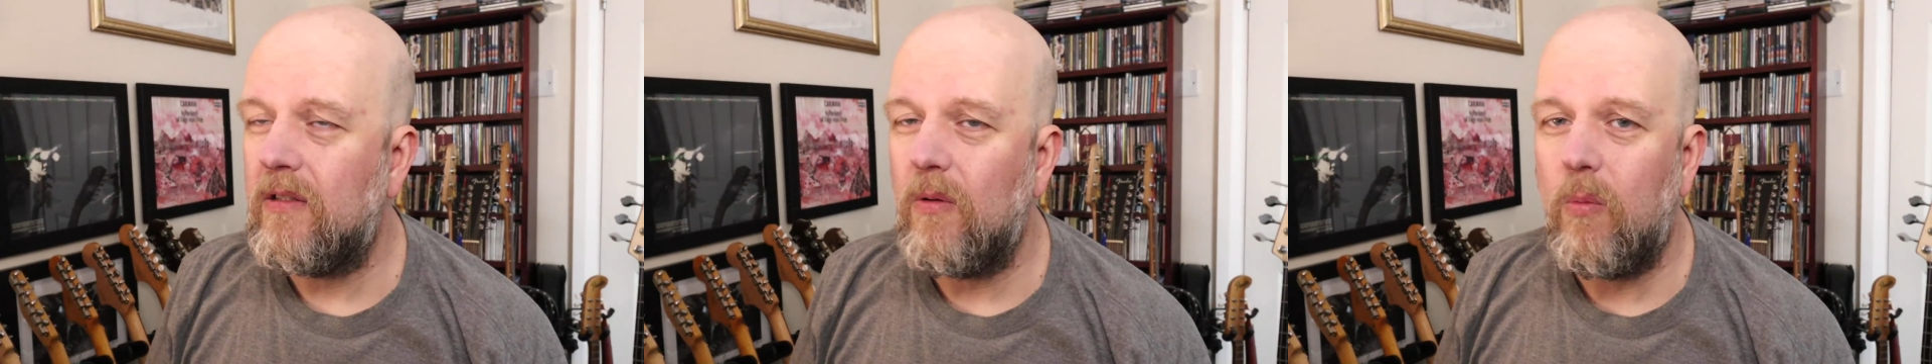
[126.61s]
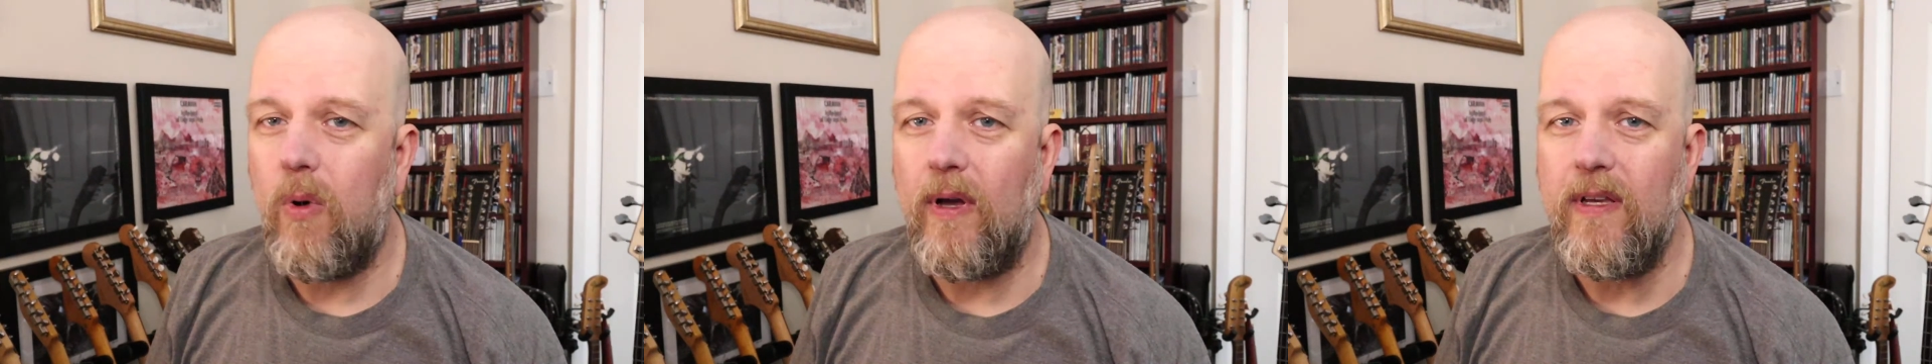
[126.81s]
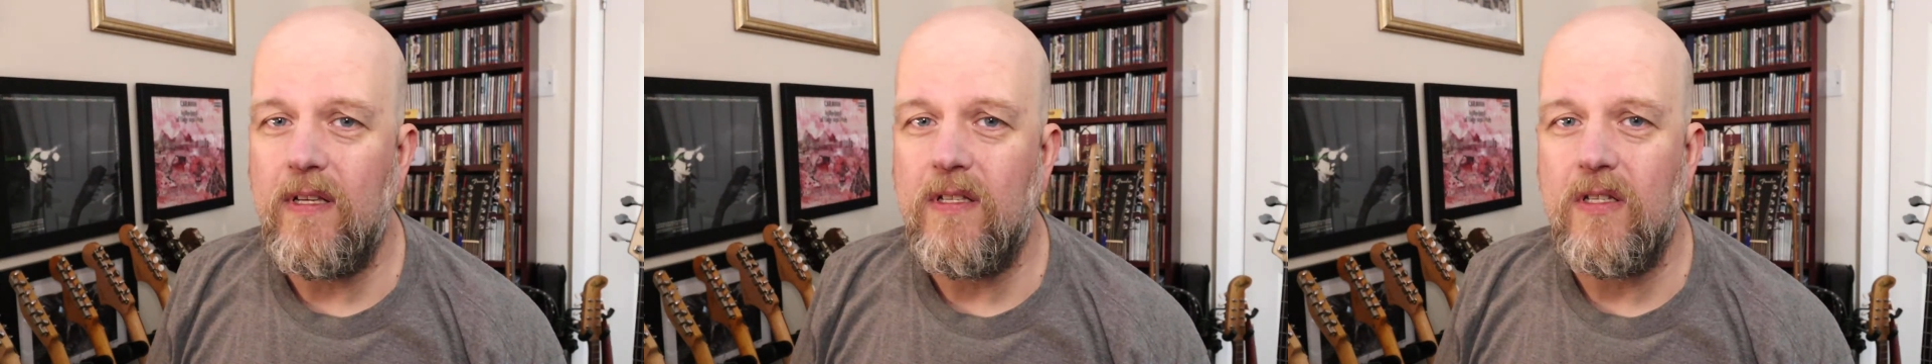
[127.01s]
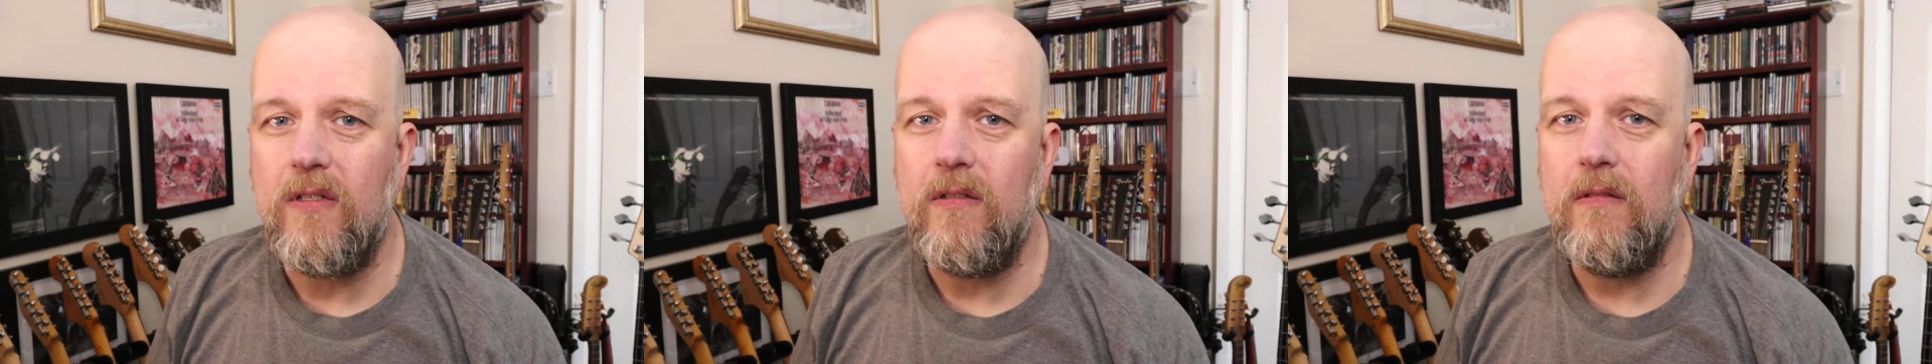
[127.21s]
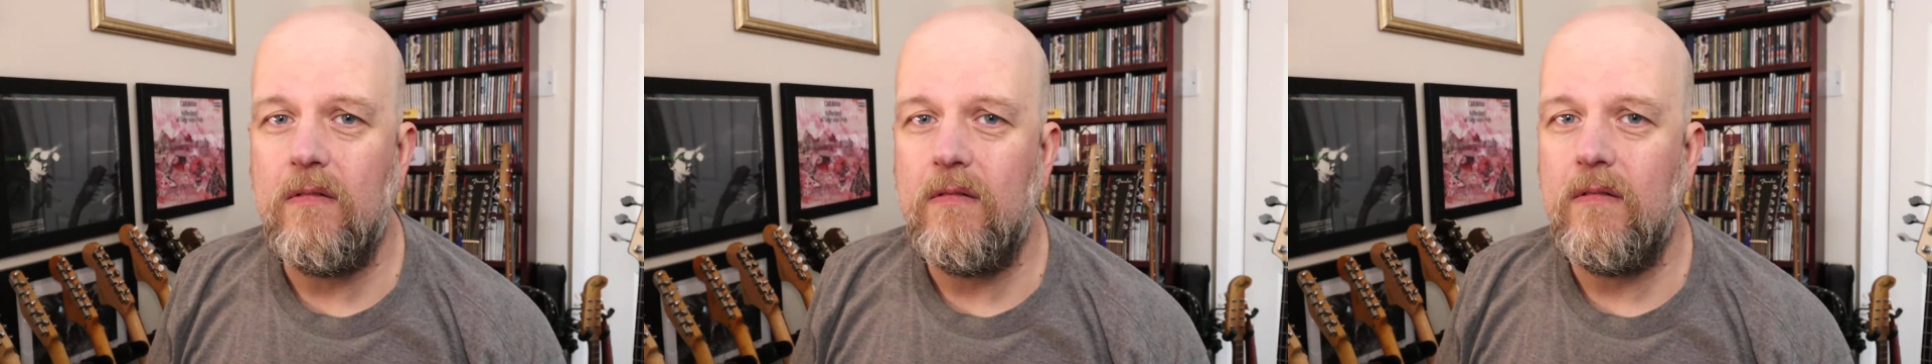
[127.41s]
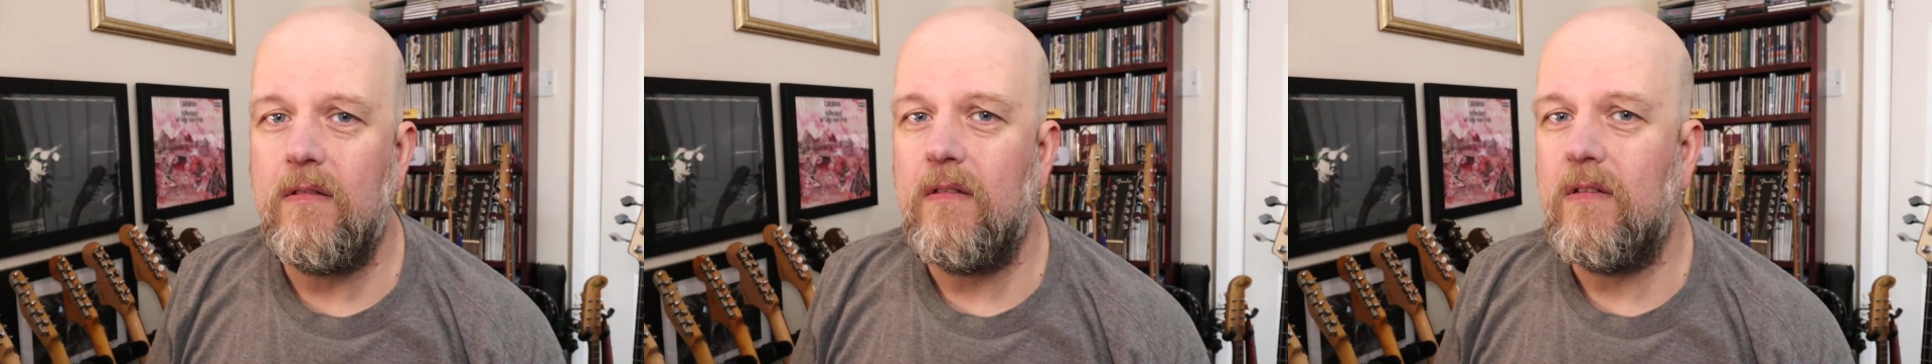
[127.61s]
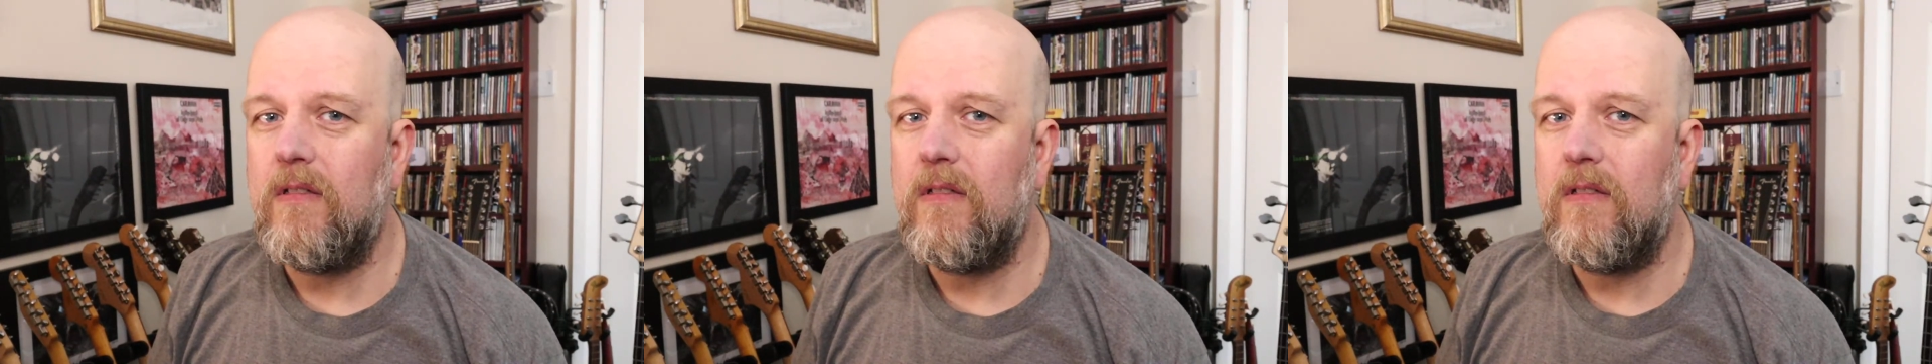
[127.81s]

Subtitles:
way to